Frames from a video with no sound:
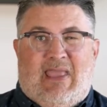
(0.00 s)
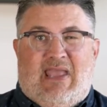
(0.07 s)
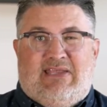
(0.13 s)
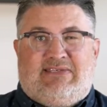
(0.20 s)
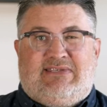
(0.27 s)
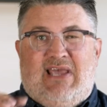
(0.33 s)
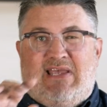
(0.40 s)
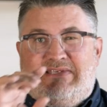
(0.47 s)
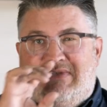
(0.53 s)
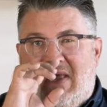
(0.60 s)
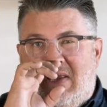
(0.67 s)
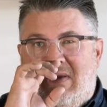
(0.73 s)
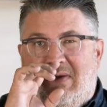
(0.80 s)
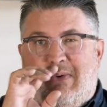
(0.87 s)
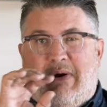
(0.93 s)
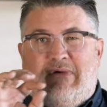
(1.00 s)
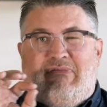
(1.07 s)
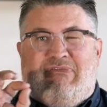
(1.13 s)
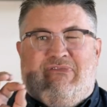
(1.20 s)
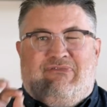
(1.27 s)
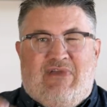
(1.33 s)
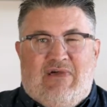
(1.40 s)
It says that you are
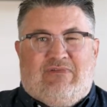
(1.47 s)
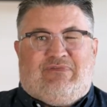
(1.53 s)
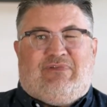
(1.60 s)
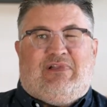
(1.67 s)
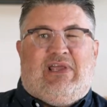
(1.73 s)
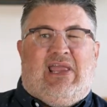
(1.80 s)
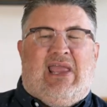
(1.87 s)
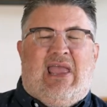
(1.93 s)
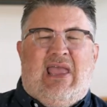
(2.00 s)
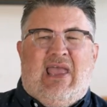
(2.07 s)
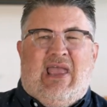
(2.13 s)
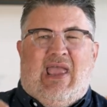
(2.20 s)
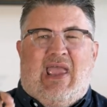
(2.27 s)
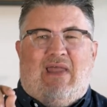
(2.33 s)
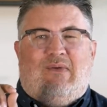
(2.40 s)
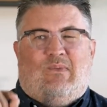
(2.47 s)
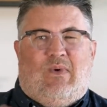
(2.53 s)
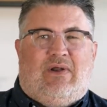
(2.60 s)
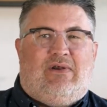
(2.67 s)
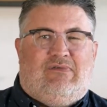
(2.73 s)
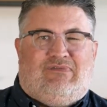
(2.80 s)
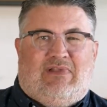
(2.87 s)
fearfully and
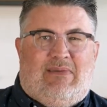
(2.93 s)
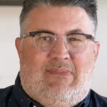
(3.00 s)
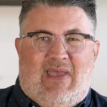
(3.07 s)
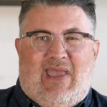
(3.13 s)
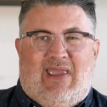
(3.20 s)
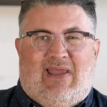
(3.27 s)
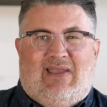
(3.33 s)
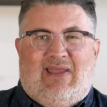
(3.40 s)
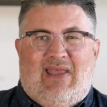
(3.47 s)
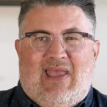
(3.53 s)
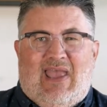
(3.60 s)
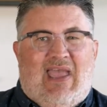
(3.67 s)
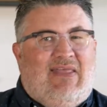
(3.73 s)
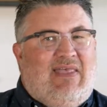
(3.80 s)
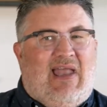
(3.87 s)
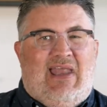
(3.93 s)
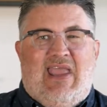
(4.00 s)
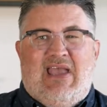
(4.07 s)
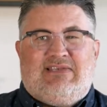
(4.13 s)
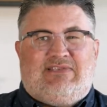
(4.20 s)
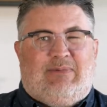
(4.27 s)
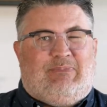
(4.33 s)
wonderfully made, and that
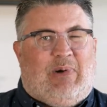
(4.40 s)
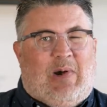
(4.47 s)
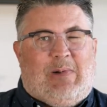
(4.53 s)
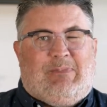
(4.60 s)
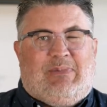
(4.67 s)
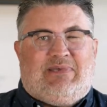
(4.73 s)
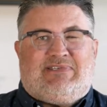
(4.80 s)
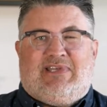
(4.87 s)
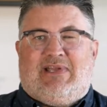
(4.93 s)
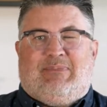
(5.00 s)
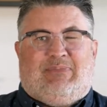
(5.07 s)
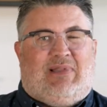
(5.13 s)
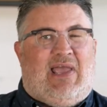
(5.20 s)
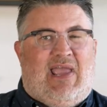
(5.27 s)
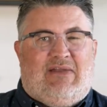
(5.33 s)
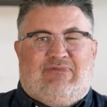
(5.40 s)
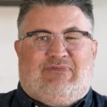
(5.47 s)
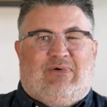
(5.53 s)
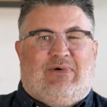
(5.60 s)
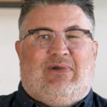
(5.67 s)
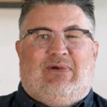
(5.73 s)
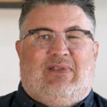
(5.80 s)
he has a purpose and a plan
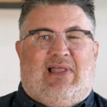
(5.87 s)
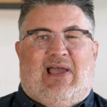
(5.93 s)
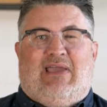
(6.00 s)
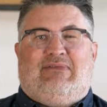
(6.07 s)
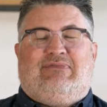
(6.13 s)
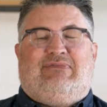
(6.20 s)
for your life.